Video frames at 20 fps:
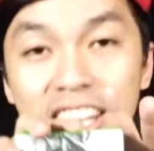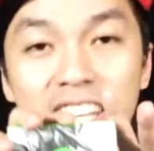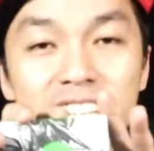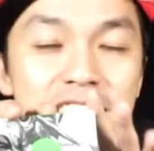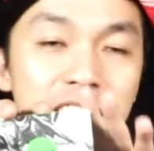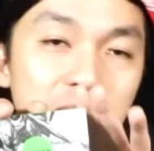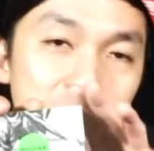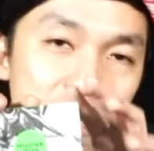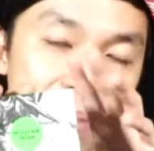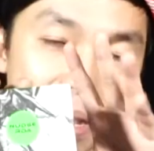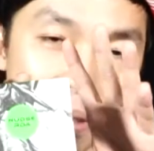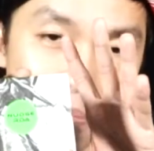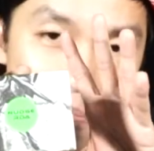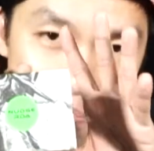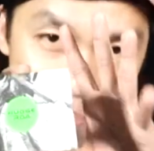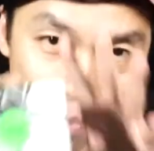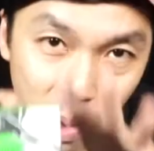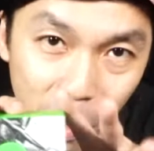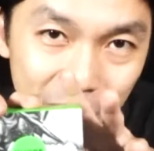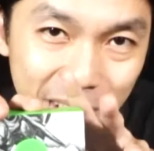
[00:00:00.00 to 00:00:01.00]
Suck My
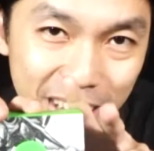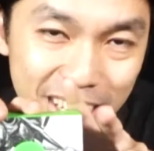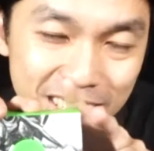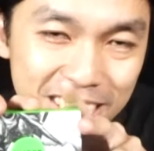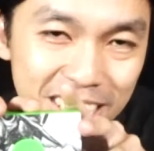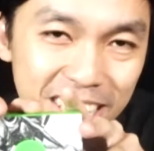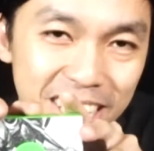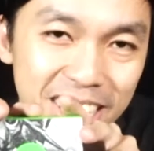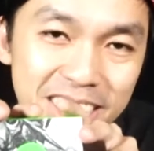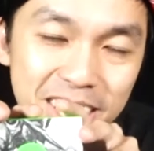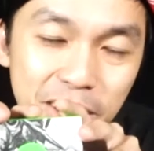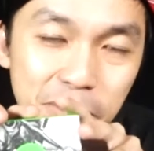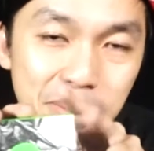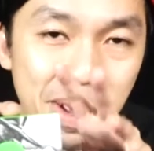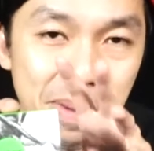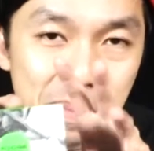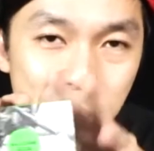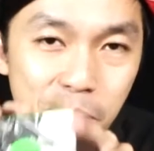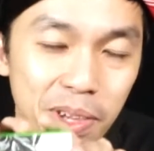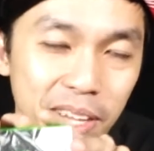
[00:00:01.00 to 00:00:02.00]
Mode actually. Suck
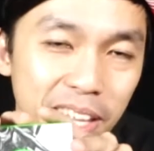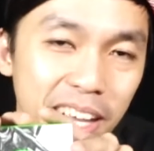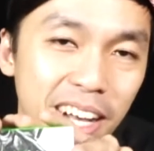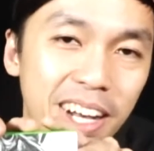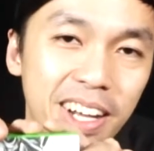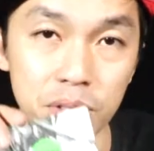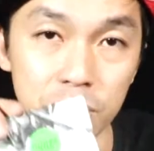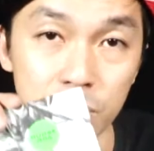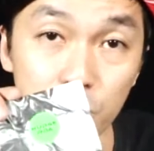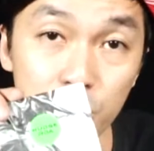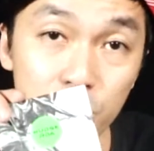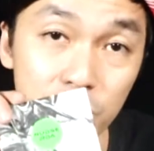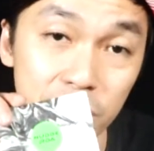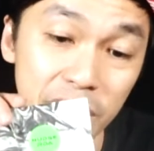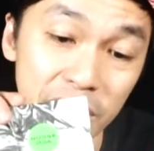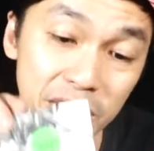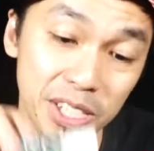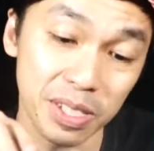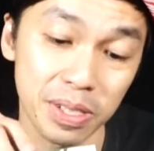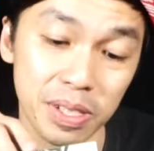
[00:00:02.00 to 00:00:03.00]
My Mode, yeah. So
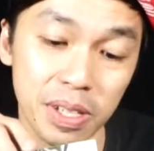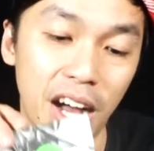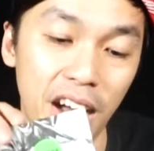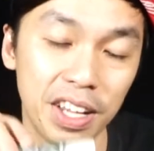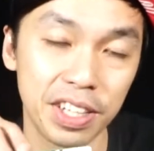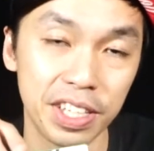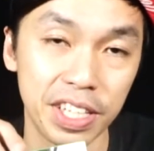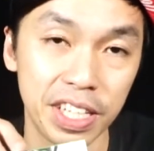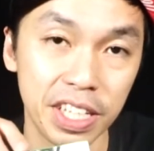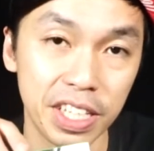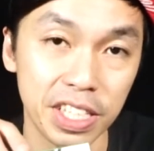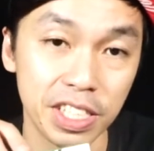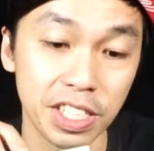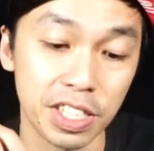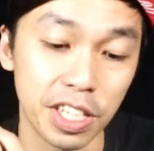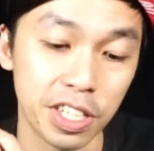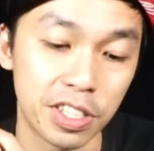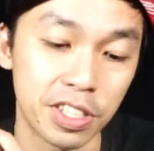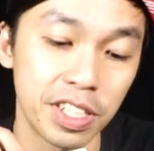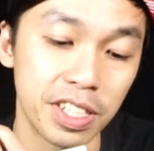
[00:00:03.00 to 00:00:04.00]
this RDA
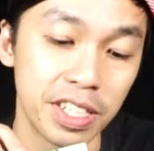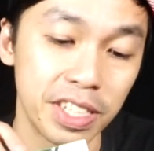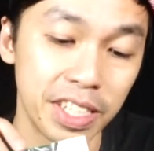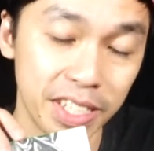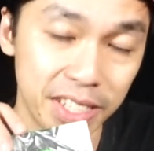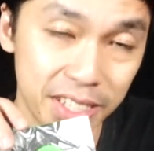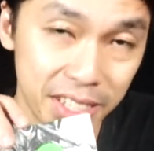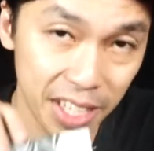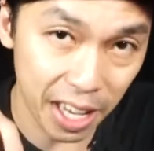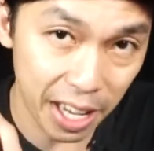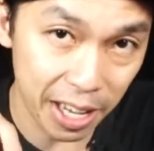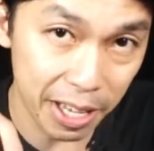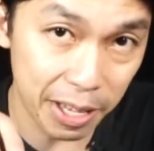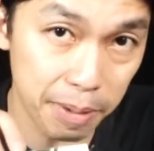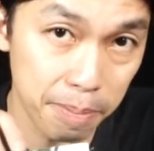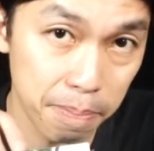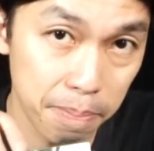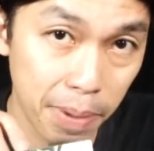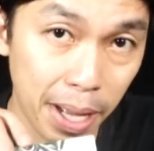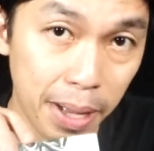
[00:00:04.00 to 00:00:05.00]
is actually
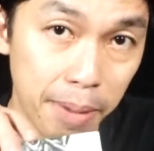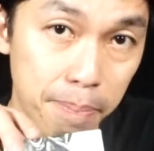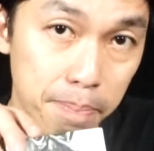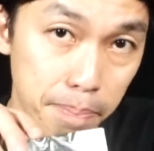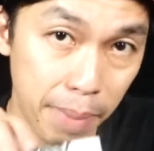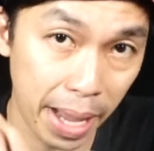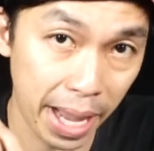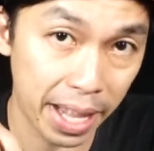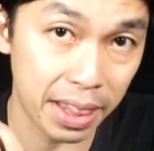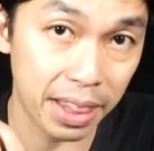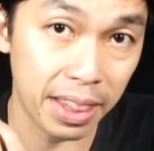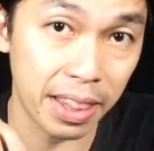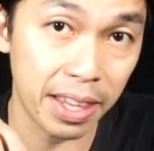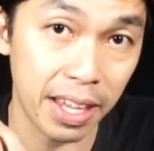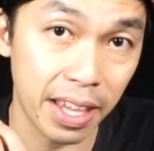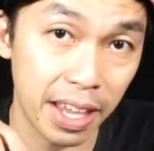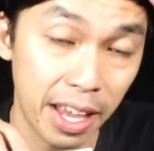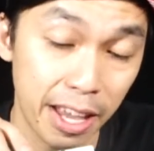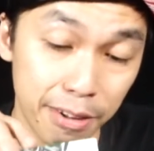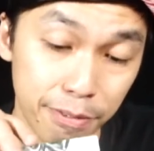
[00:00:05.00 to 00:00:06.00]
designed by Matt
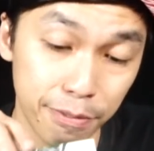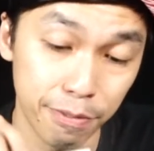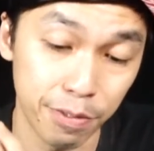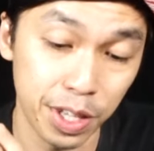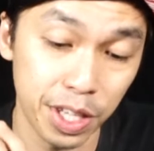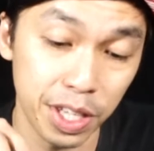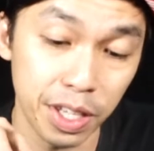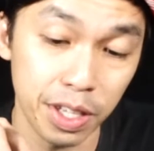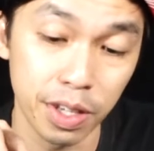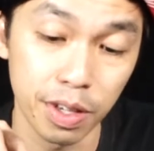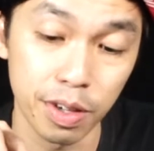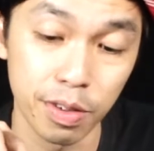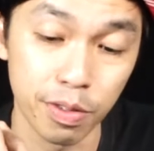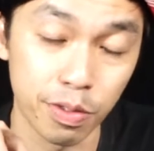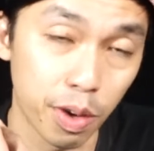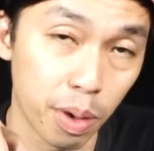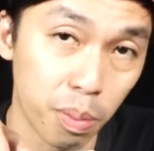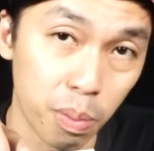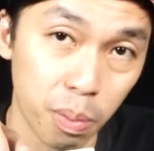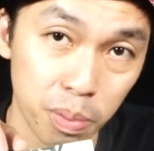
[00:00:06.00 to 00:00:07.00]
and V
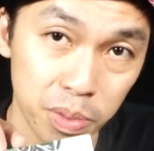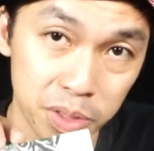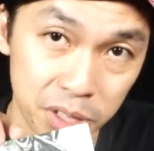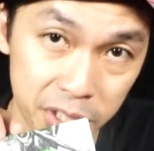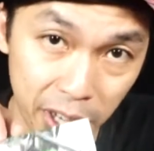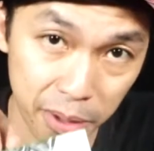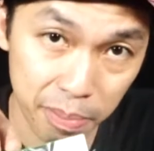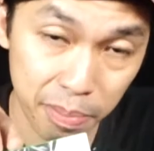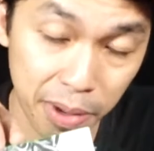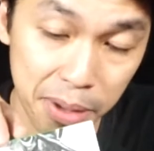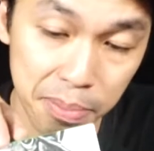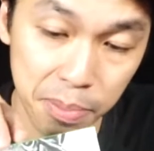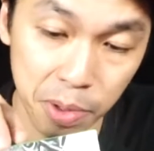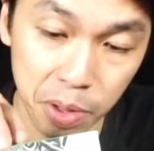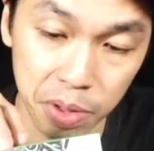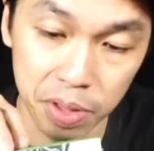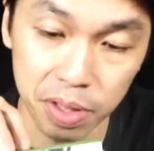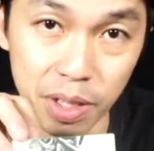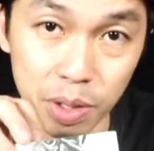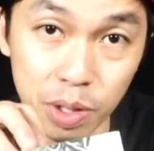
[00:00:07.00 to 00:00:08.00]
from Suck My
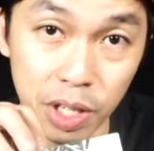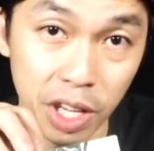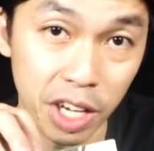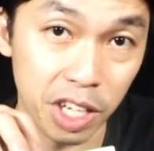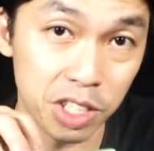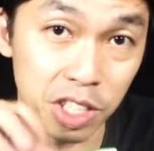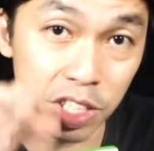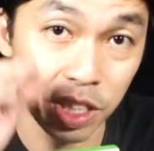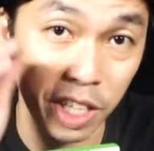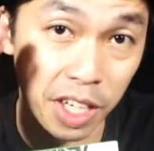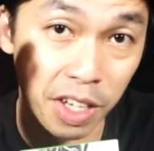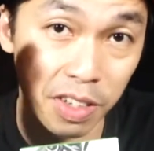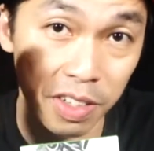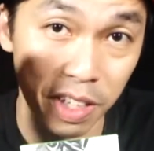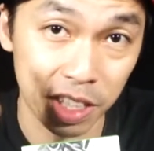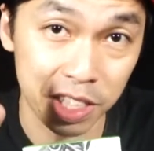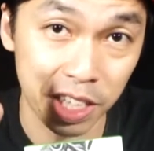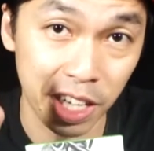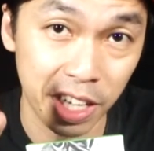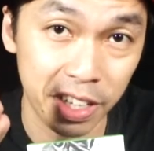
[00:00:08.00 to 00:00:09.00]
Mode. You can actually check out
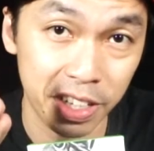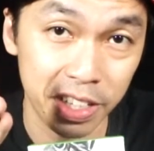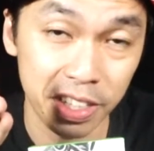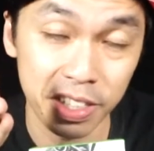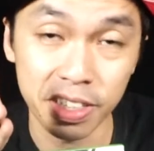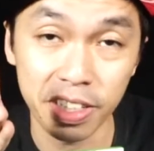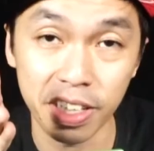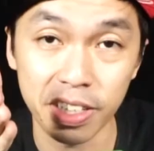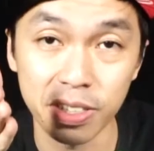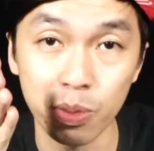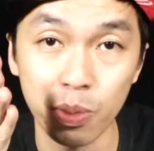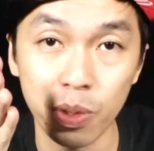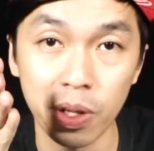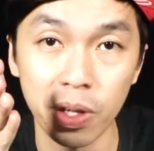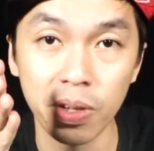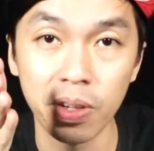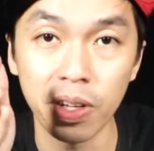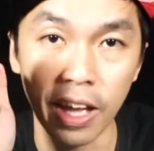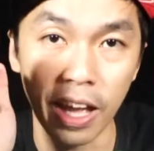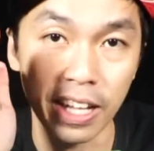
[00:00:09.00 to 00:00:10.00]
their channel as
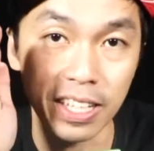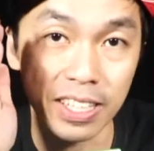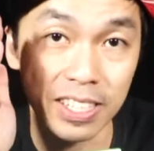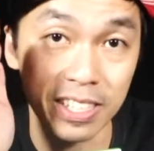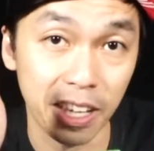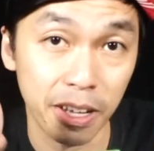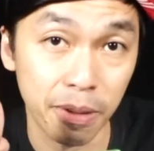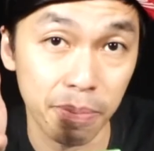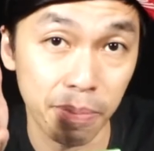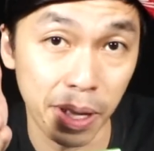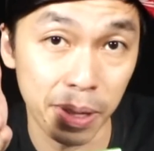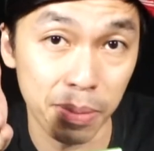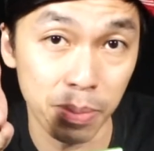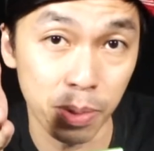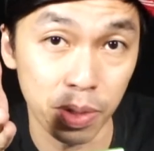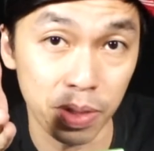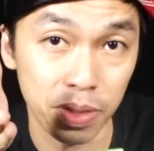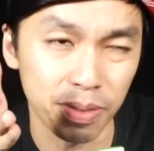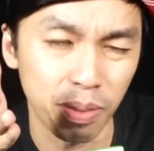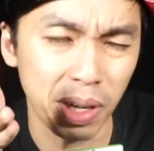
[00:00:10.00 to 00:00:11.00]
well at Suck My
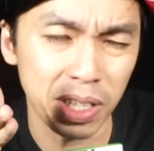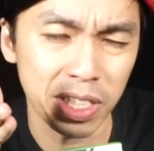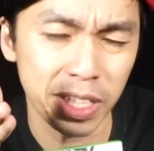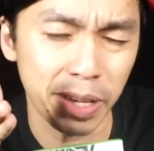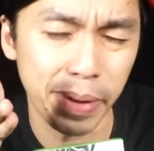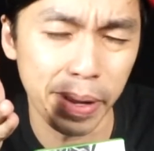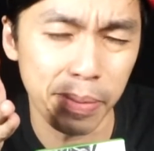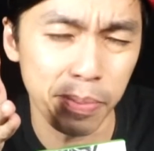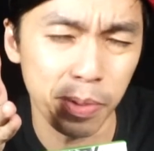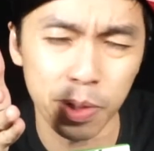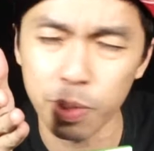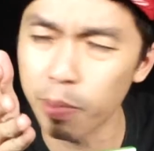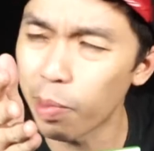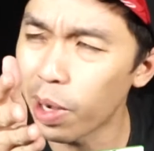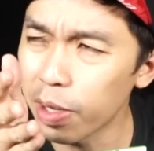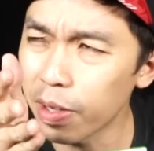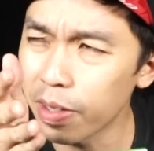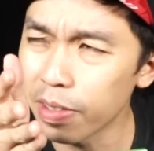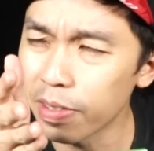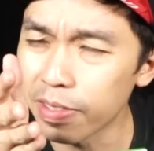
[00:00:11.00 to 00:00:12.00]
Mode. Why Suck My Mode?
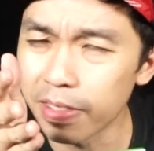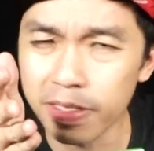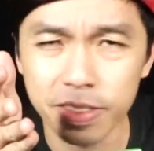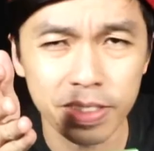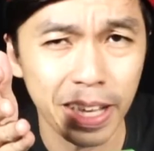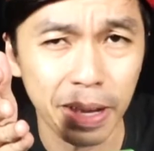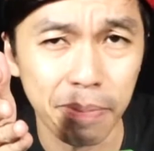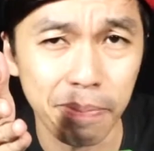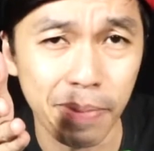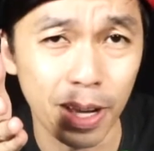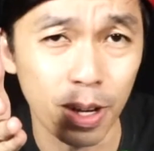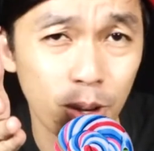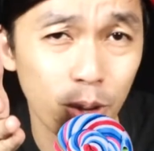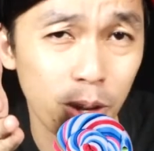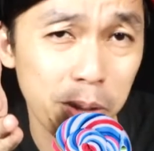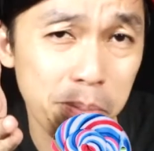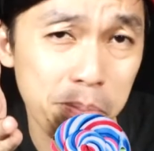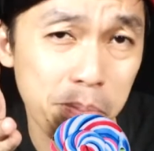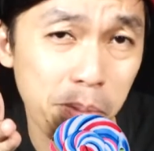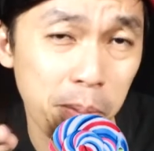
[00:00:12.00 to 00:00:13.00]
Why not Suck My
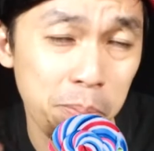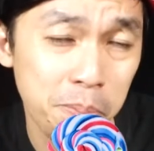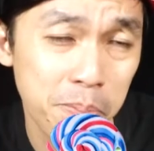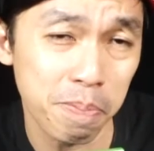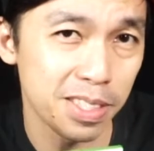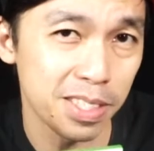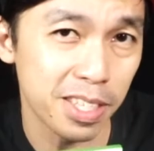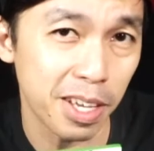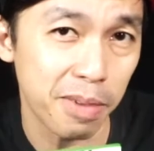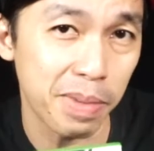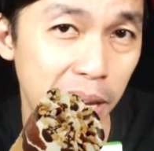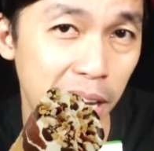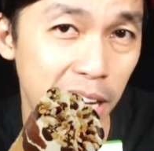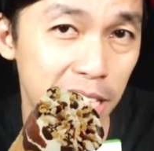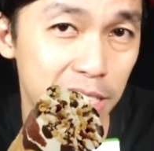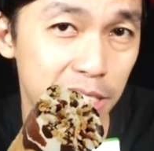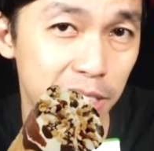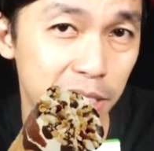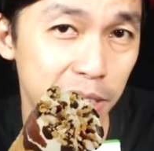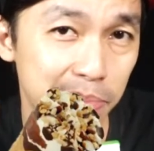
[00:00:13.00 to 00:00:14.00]
Lollipop? Suck My
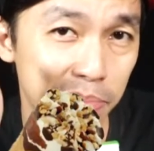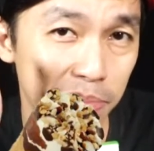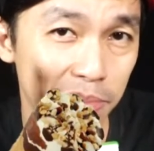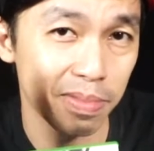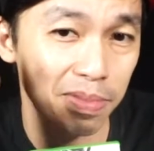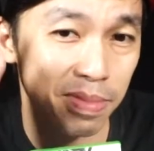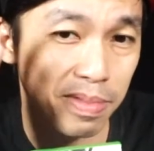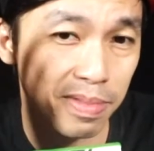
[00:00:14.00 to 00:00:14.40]
Ice Cream?